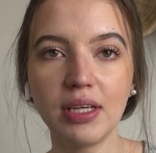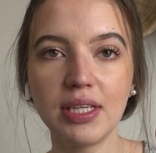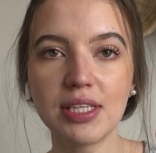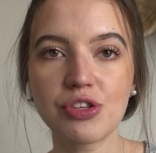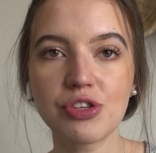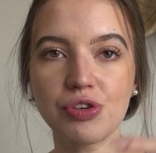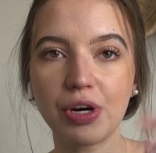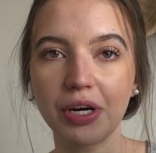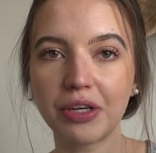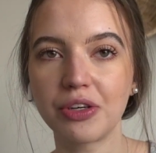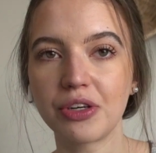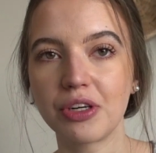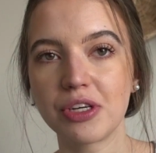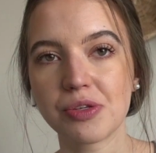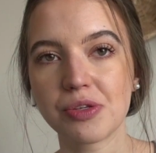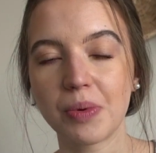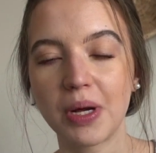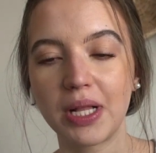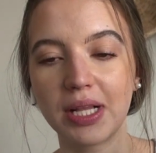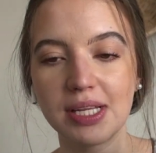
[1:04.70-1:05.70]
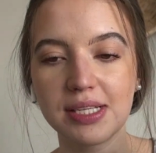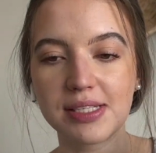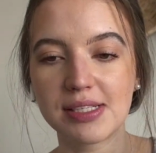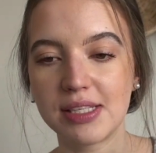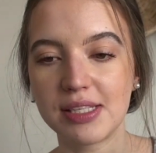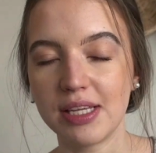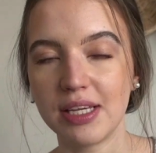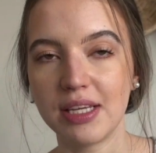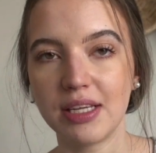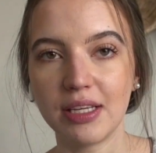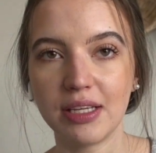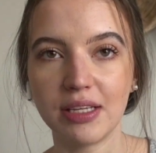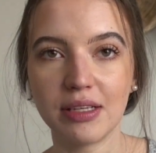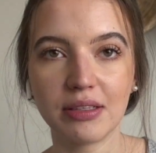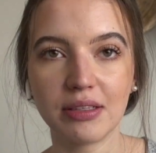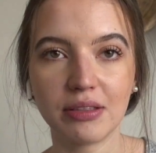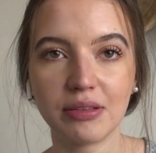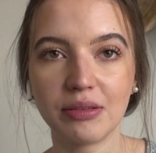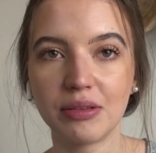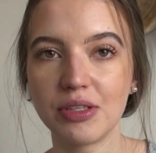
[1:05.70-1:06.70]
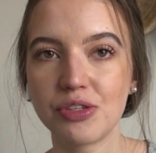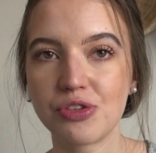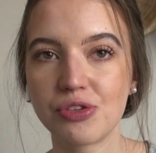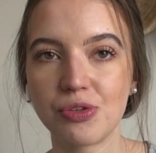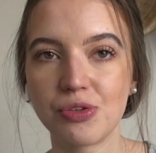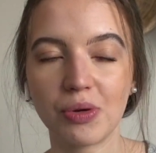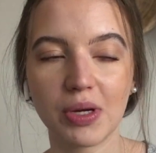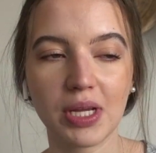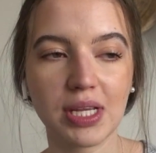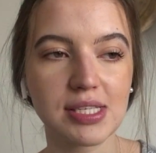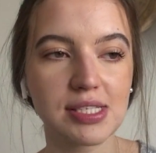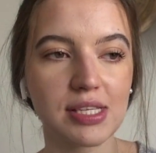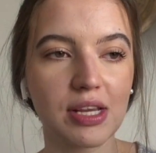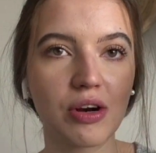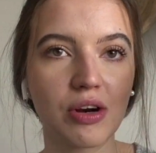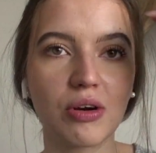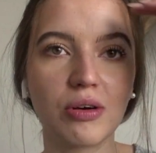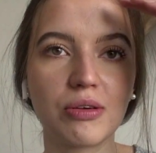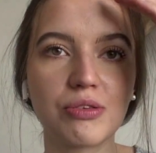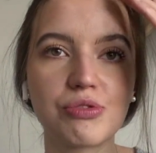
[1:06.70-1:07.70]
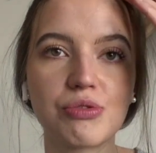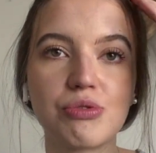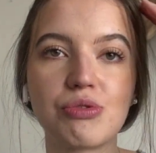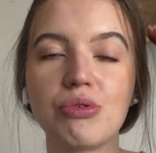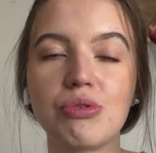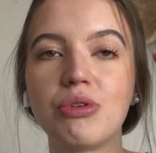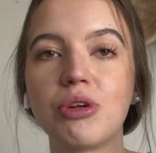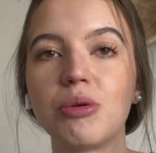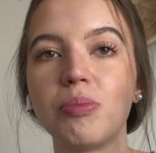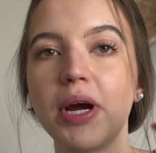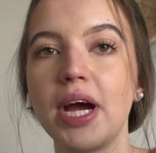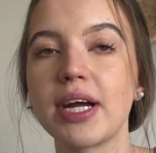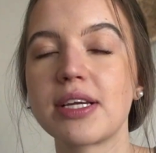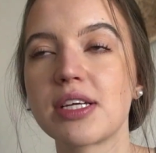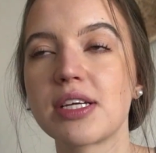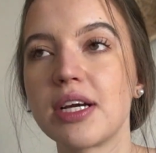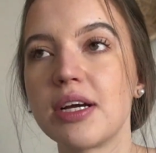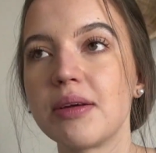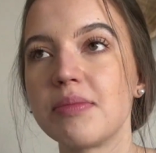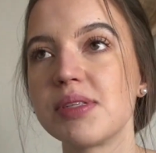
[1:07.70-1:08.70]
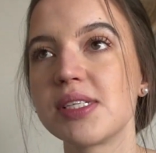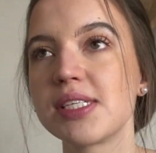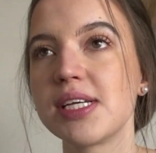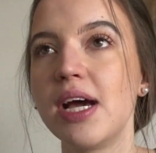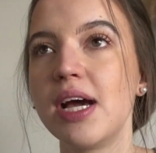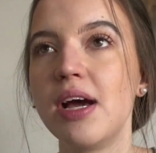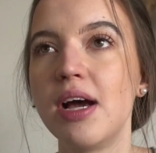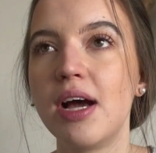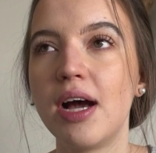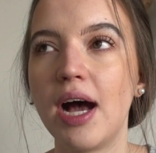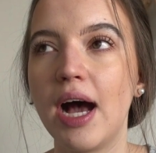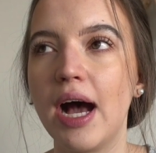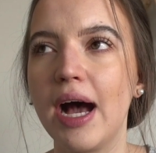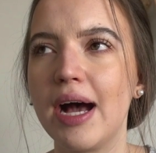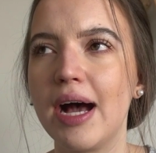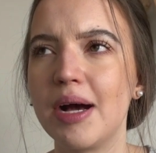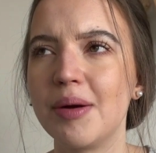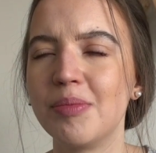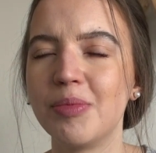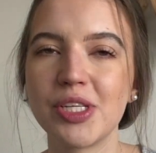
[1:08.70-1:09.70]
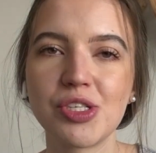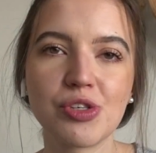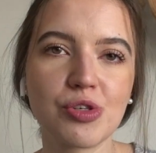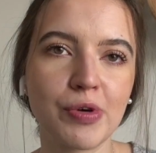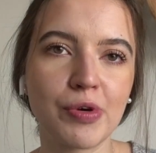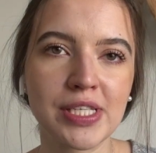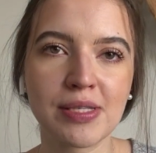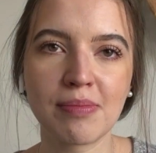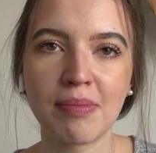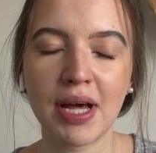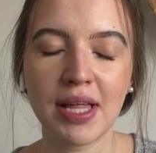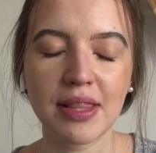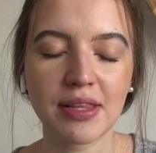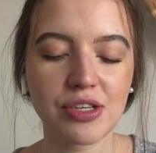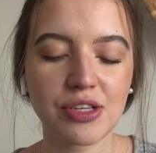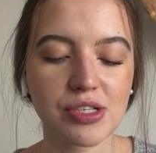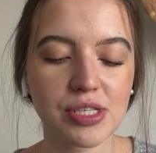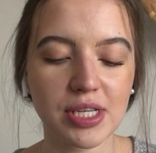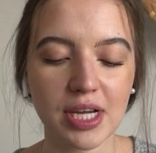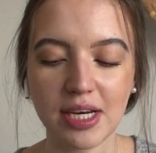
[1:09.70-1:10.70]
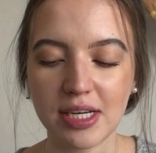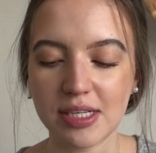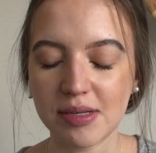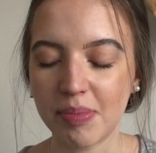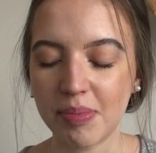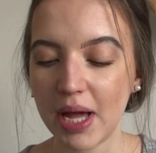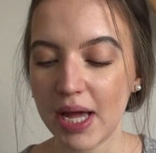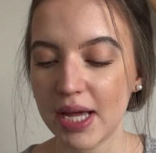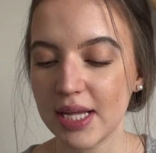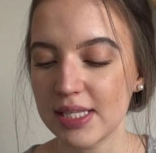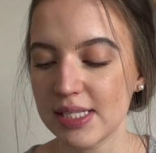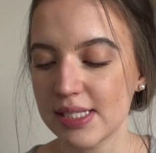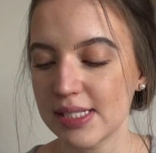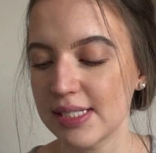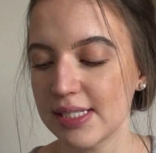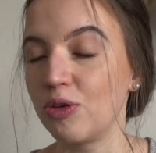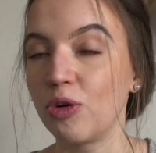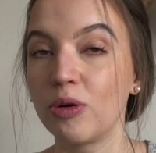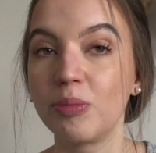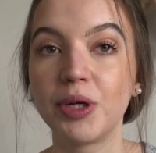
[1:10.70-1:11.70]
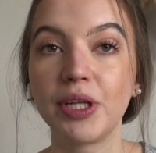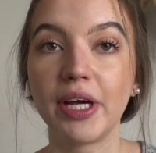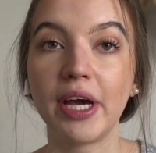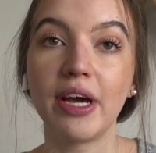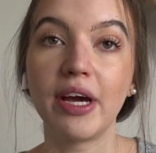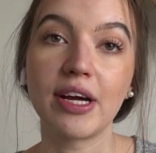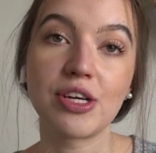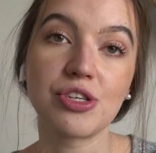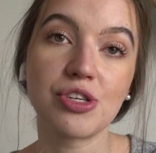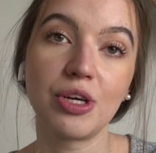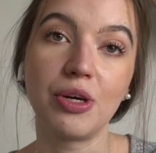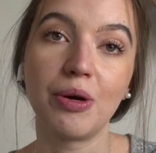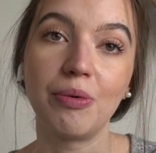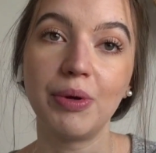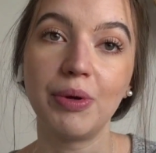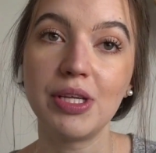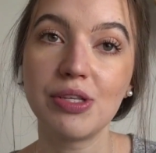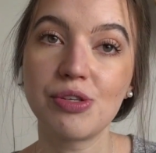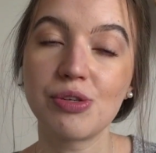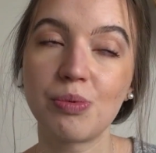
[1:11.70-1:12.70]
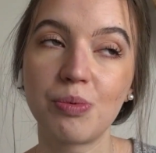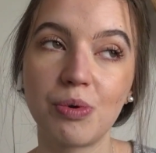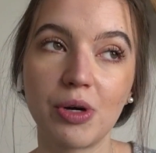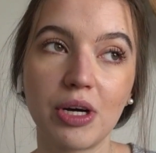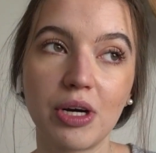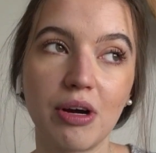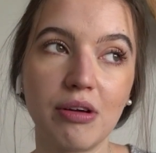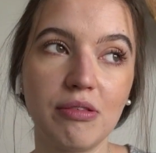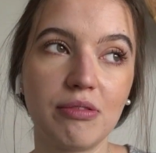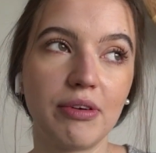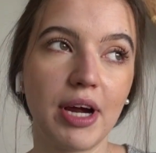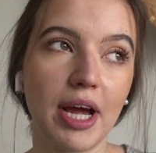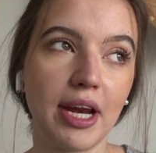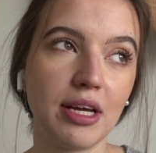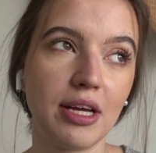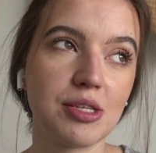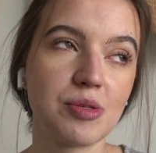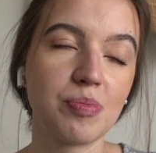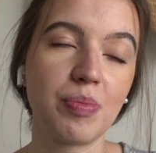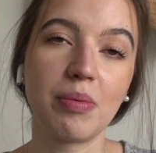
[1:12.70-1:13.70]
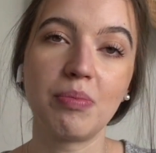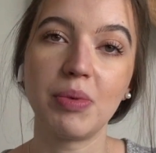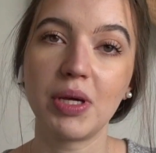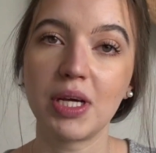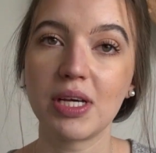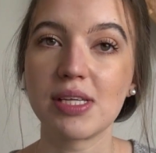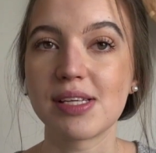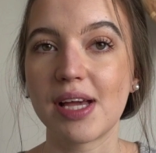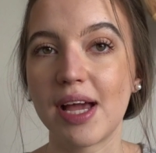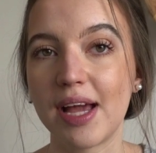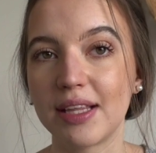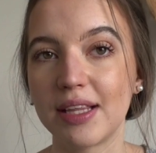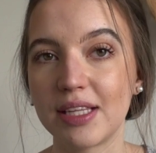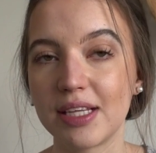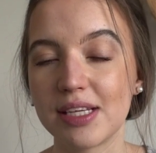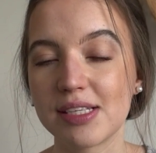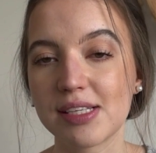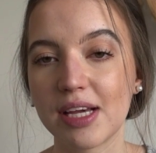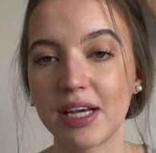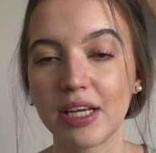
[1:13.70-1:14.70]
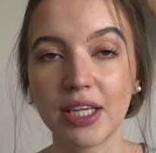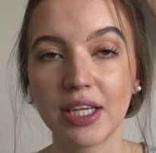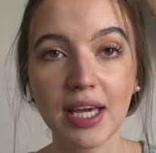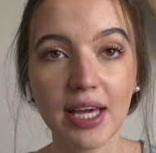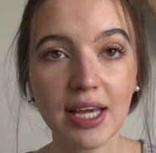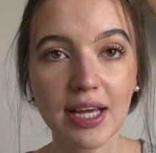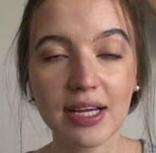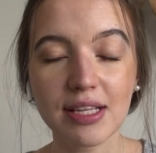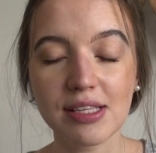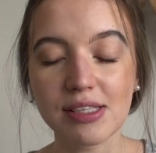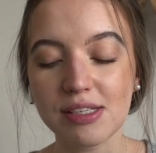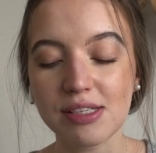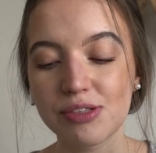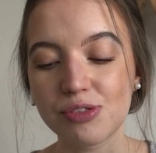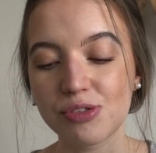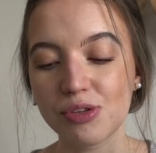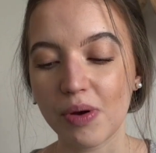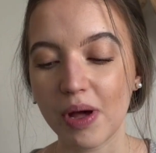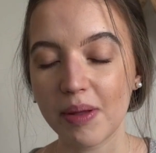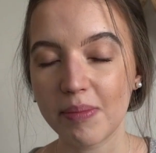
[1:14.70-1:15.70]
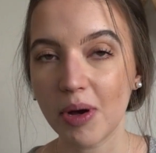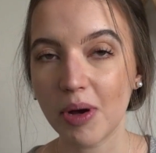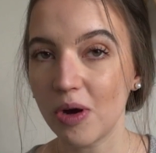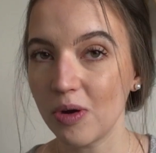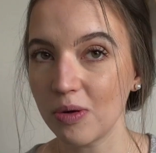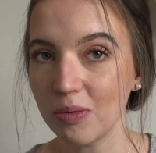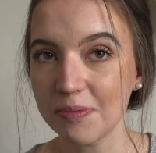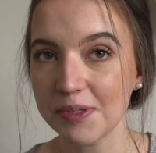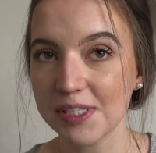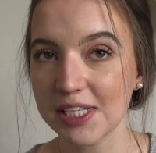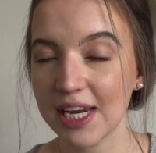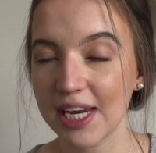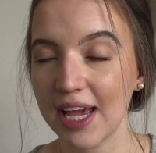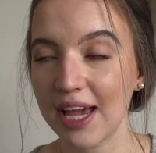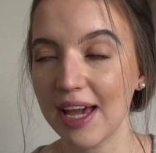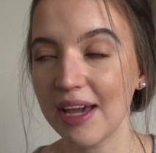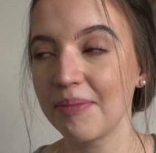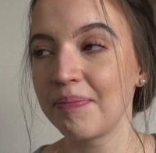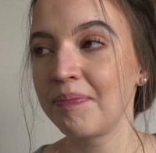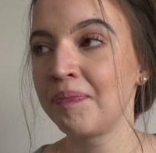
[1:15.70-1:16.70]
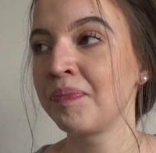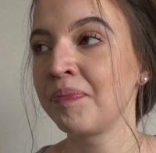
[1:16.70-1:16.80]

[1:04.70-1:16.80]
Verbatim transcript: instructor as well as the students that are also doing their practicums um, once or twice a month just kind of depends and normally I actually go into work on Fridays but because I had this I can't so I'm home today